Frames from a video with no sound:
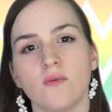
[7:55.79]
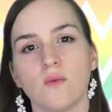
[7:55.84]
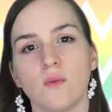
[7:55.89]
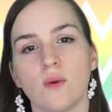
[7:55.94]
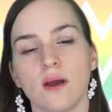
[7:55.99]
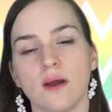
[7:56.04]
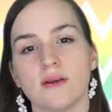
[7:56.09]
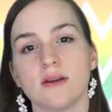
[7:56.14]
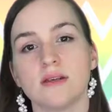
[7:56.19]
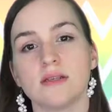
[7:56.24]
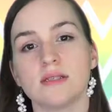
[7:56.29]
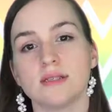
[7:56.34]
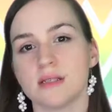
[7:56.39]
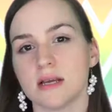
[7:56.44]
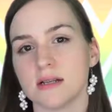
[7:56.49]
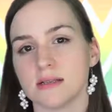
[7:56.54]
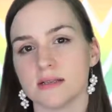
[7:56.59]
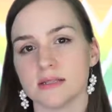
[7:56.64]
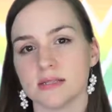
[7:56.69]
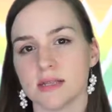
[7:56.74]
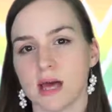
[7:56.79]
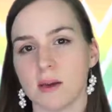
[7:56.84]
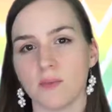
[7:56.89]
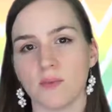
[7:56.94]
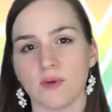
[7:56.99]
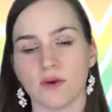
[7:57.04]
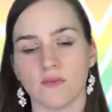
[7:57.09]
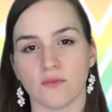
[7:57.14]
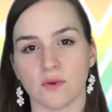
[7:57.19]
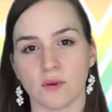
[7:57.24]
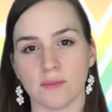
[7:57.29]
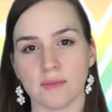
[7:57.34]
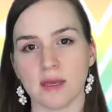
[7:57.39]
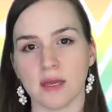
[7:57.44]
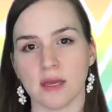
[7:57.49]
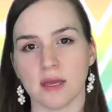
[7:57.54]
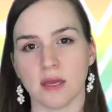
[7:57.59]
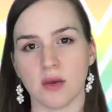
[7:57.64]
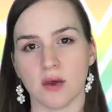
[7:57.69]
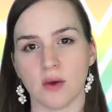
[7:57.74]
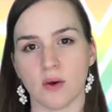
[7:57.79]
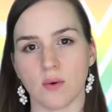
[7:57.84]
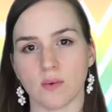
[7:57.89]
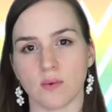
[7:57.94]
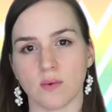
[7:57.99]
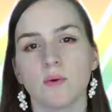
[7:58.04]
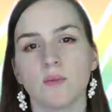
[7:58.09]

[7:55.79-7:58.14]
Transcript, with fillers: awareness that's separate from the ego.